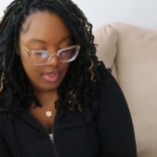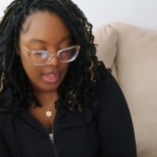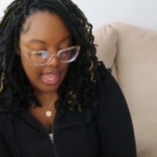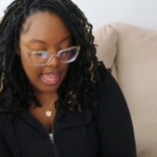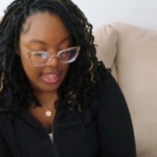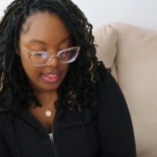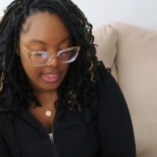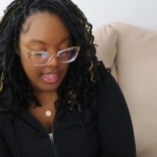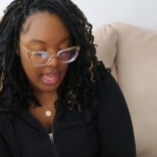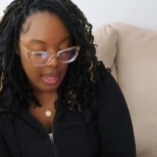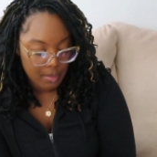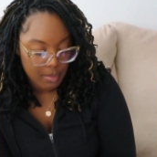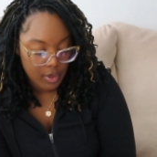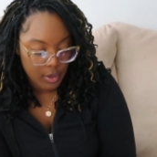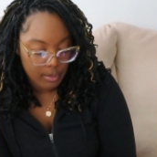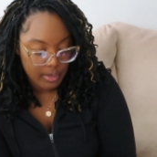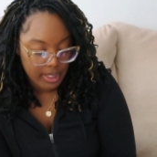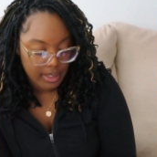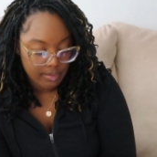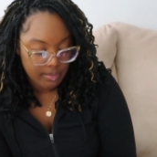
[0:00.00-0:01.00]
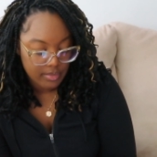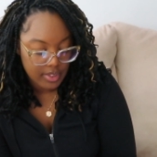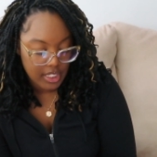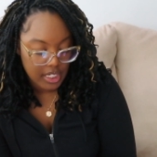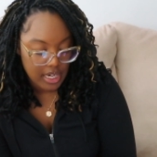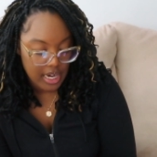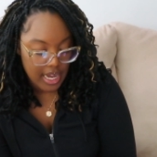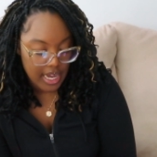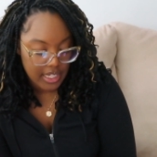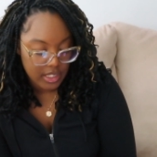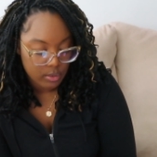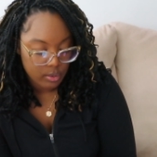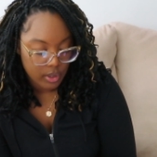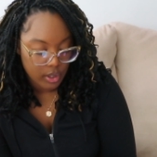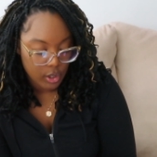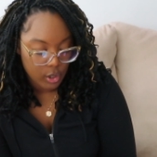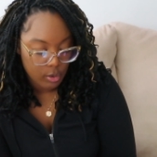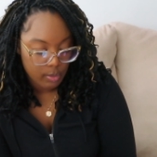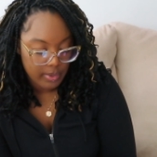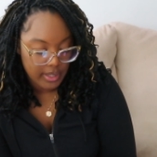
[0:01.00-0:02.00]
At that moment, their eyes
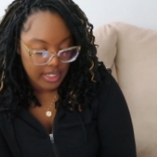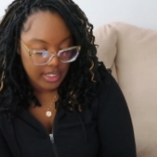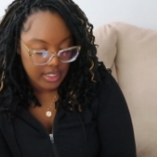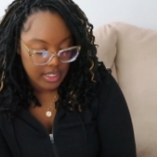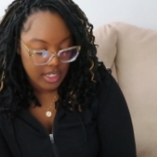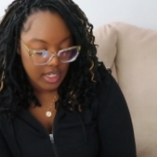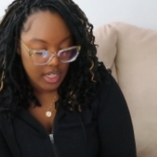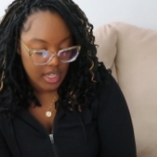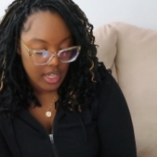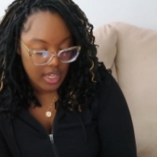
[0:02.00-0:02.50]
were opened